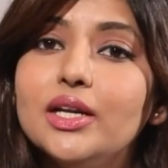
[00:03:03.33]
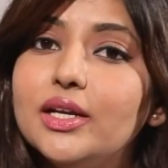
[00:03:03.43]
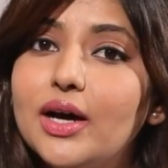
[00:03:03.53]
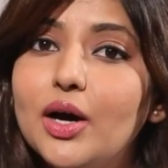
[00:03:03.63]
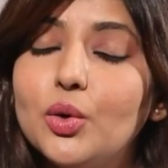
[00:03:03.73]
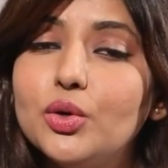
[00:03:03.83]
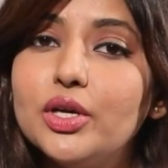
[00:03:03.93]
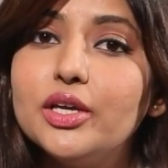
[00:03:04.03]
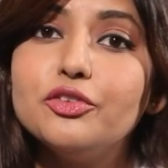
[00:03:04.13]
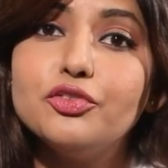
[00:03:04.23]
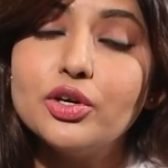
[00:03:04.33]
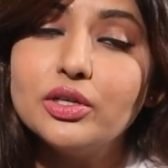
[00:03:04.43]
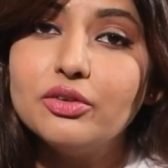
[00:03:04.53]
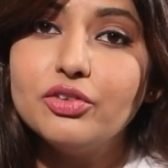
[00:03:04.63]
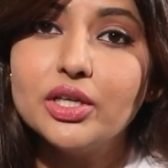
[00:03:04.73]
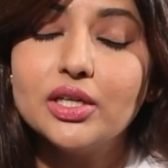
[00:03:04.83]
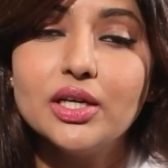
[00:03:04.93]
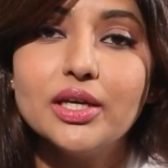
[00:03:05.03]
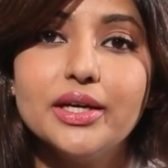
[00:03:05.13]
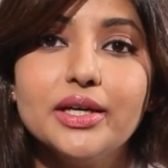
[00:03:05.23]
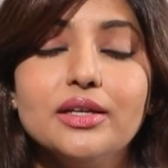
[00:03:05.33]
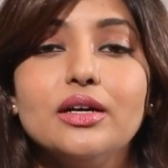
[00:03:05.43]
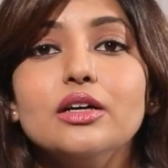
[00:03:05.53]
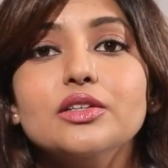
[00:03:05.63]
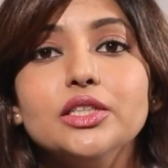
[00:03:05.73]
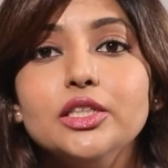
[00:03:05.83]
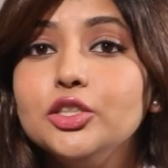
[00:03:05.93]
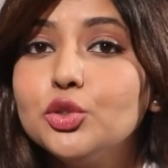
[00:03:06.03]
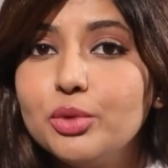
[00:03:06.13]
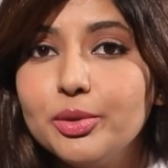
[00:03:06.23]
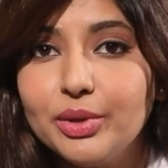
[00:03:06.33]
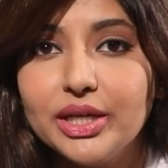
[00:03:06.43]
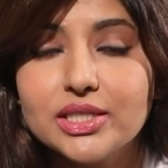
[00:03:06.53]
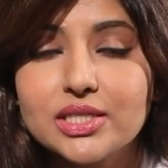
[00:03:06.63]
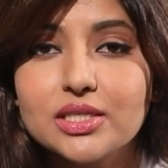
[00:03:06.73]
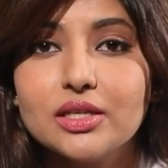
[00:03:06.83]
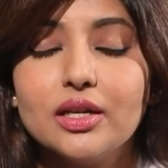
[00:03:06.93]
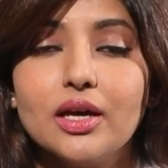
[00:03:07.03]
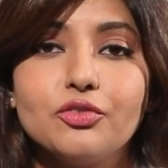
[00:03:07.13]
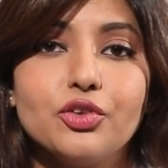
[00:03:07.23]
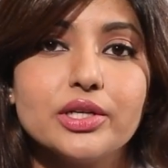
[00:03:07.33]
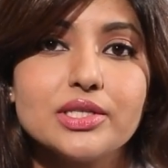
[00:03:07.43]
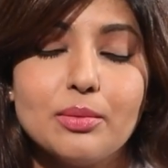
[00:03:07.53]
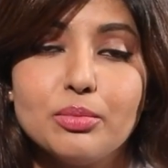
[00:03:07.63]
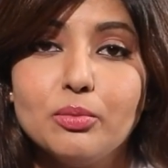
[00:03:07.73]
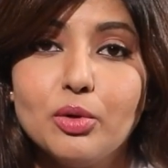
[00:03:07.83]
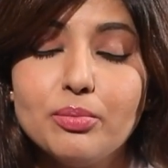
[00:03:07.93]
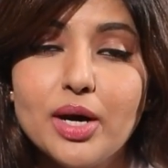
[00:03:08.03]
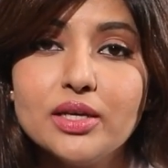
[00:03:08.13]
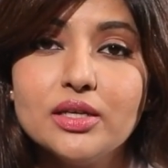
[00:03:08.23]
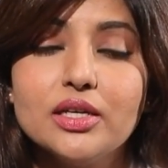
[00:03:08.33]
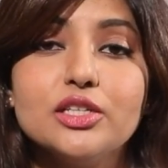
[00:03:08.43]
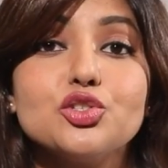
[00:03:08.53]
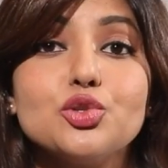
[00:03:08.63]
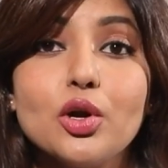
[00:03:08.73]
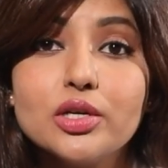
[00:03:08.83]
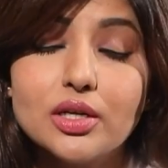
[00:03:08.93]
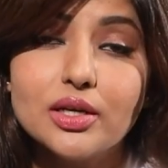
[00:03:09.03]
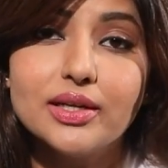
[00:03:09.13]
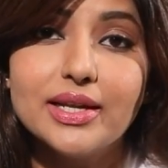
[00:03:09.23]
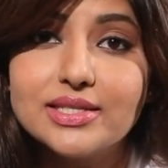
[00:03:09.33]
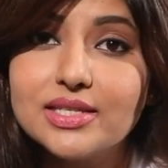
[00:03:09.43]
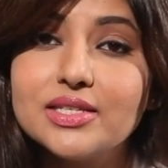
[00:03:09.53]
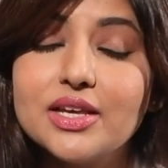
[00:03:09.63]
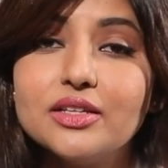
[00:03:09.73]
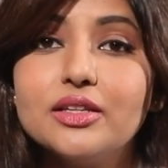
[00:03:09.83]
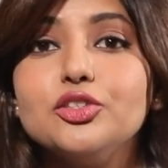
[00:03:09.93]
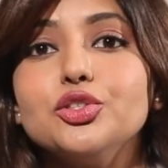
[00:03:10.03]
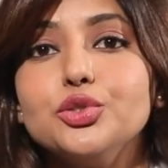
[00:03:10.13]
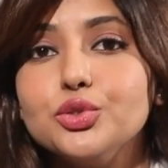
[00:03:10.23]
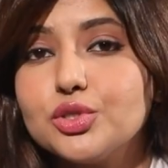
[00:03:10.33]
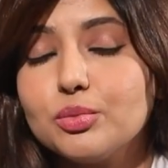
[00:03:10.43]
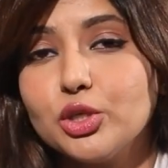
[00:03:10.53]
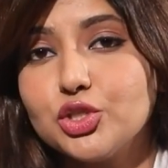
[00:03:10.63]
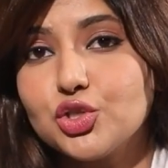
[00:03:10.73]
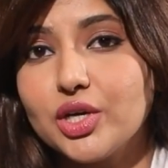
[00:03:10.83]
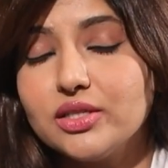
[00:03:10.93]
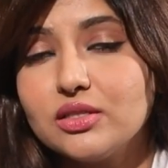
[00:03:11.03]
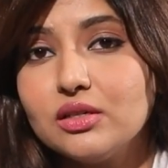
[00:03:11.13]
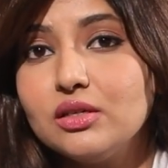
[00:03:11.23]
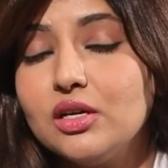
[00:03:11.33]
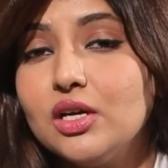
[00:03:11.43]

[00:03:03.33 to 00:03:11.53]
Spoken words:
Now, if you're living in a really humid place, like for example Mumbai, it's not necessary that you use a moisturizer,